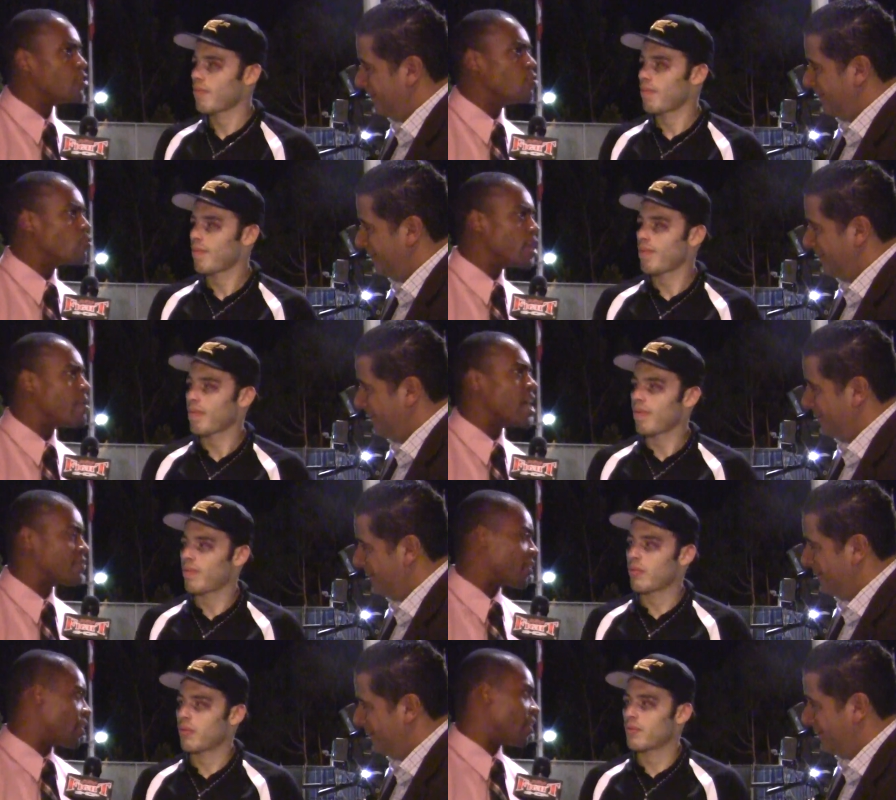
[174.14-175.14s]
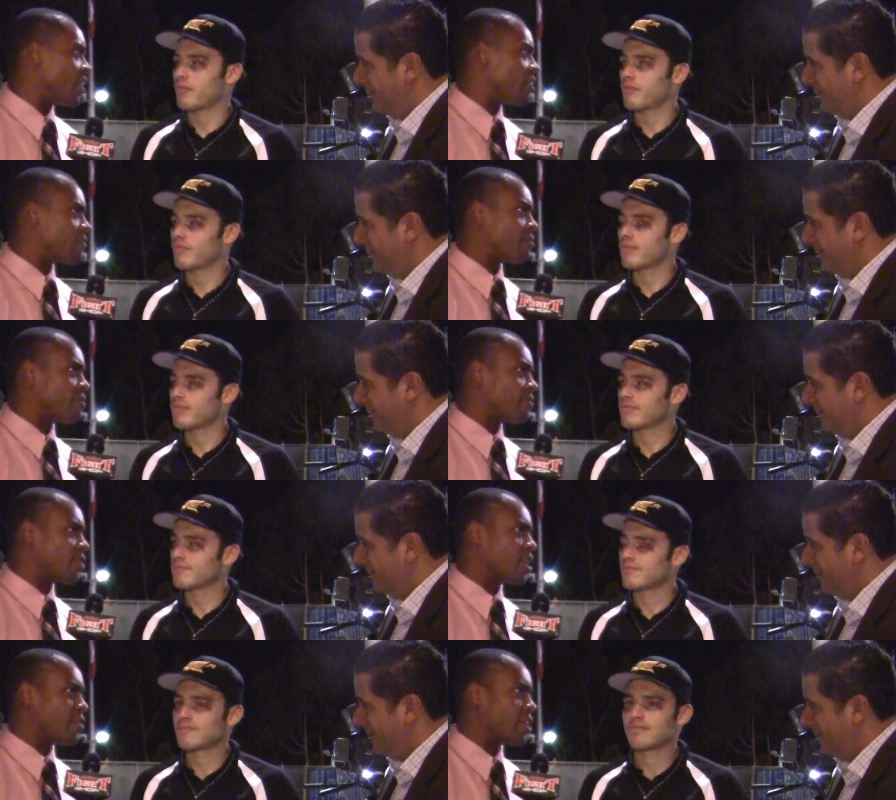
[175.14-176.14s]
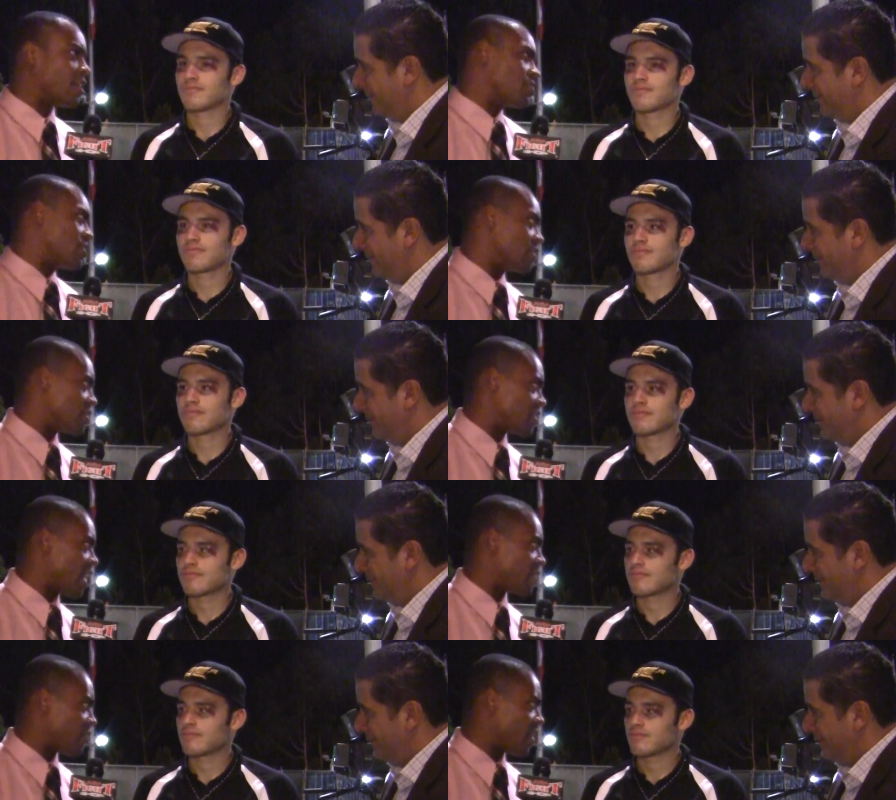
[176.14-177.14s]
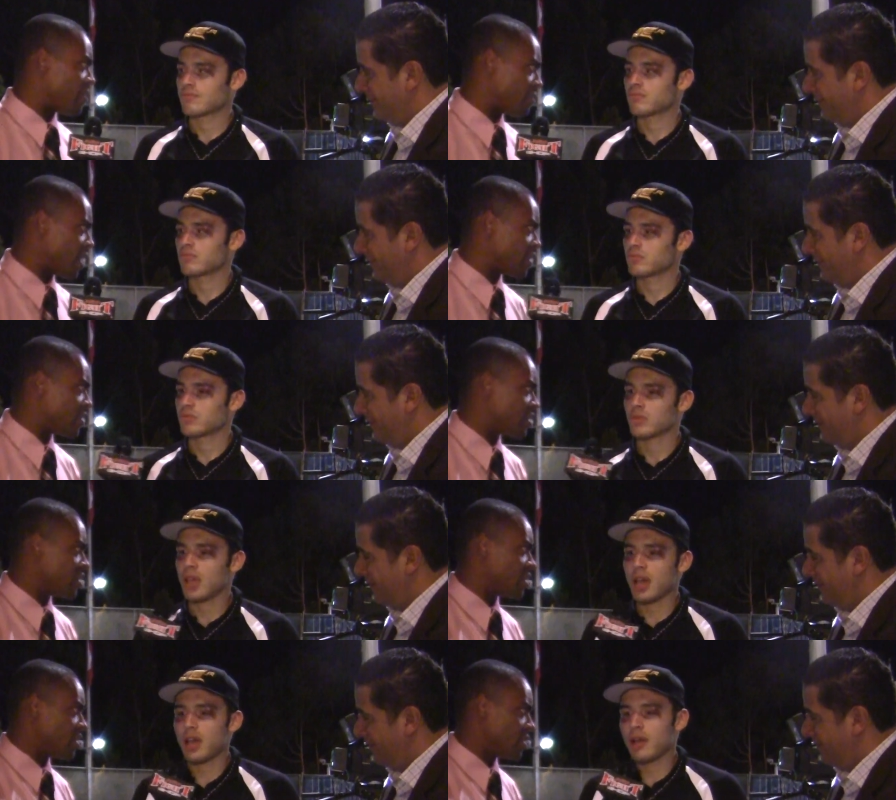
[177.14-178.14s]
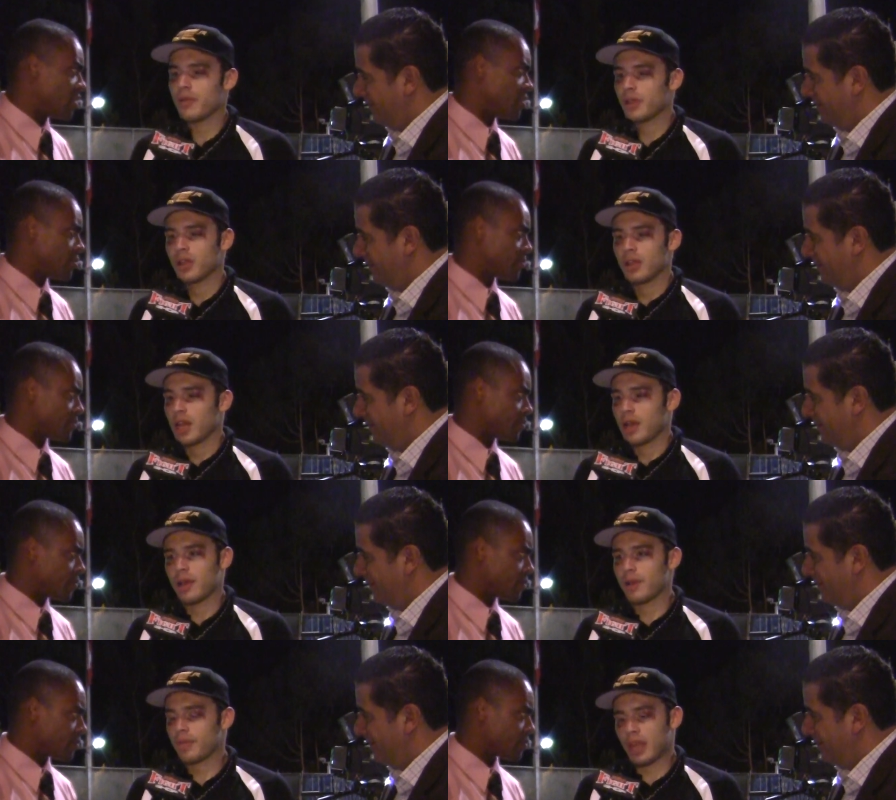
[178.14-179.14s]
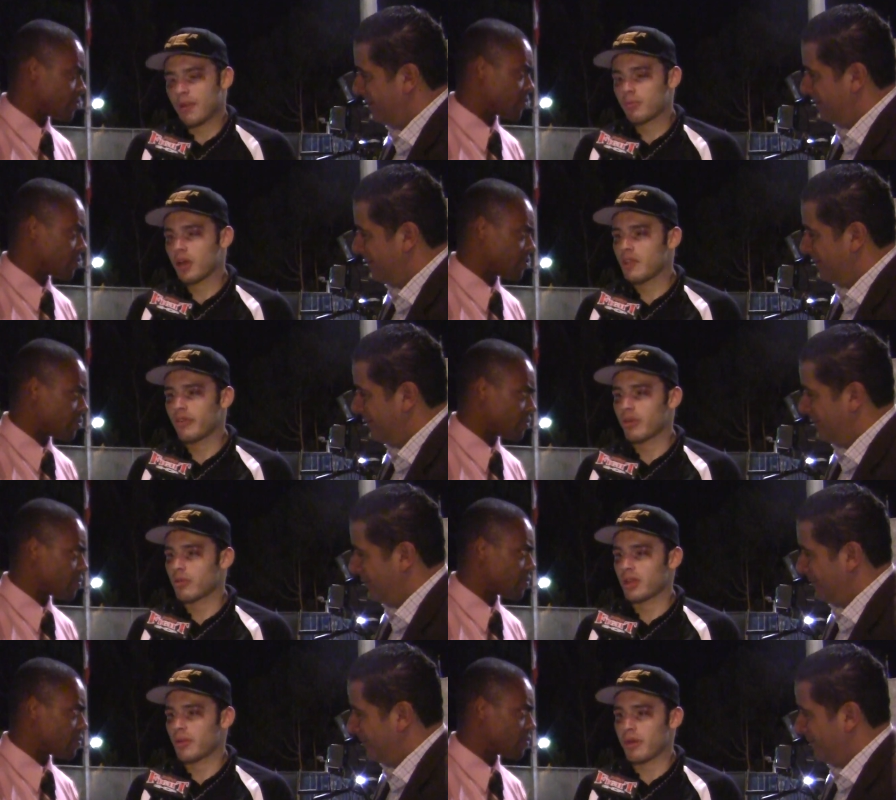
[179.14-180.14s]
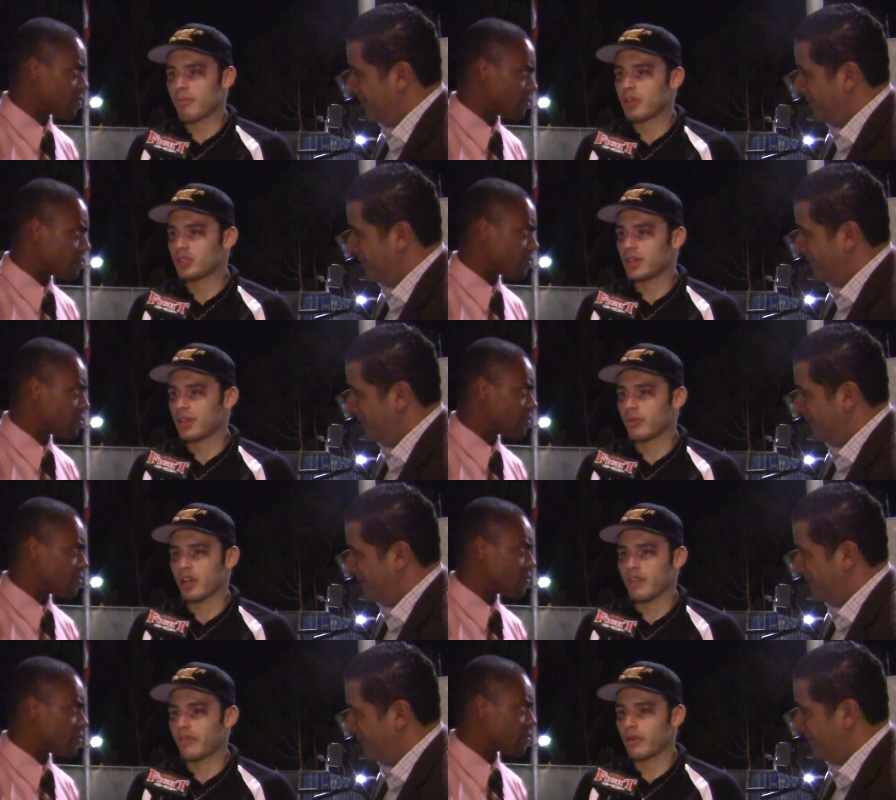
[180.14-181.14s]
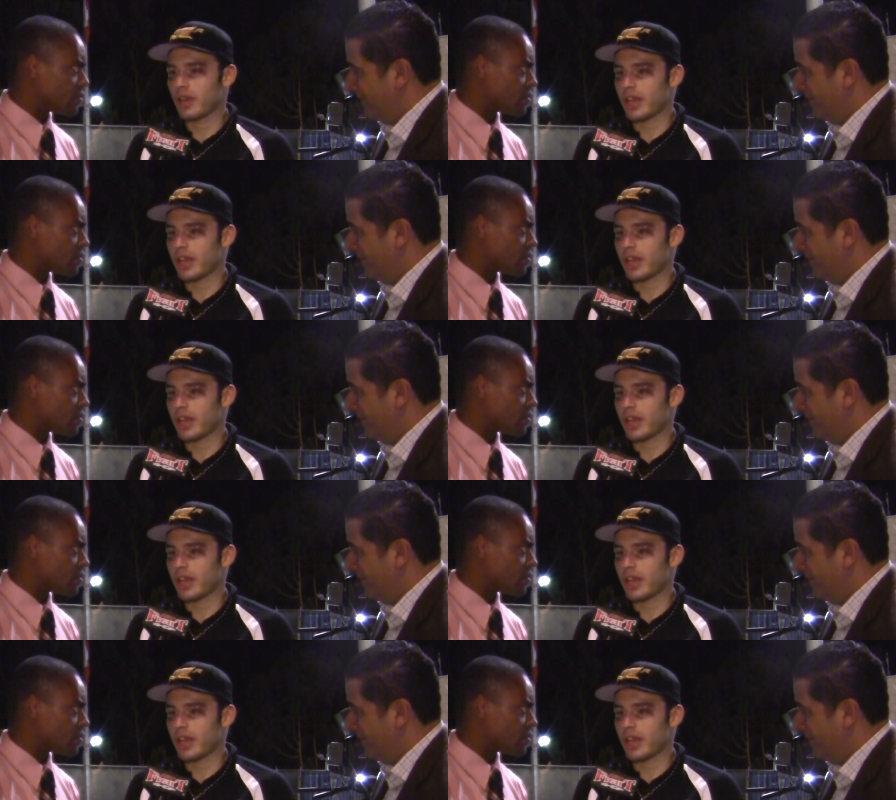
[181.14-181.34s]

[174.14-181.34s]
Speaker 1: you rematch Vera if for nothing else than to satisfy the fans? Uh, I'm ready for
Speaker 2: the rematch. I'm ready for